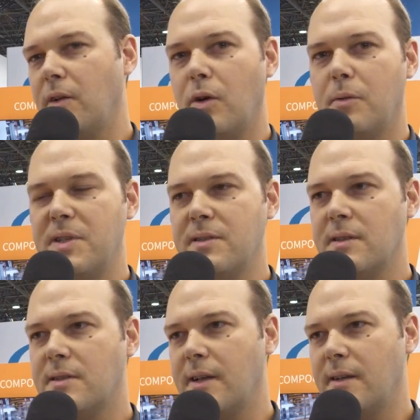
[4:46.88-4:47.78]
our
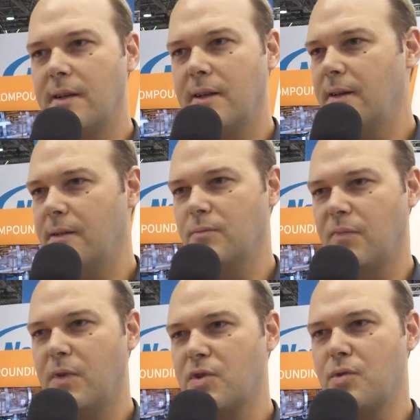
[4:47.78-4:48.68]
business
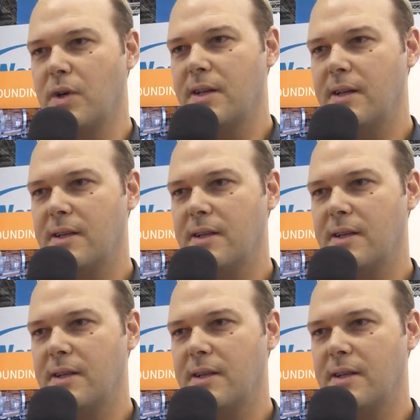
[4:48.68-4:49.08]
for sure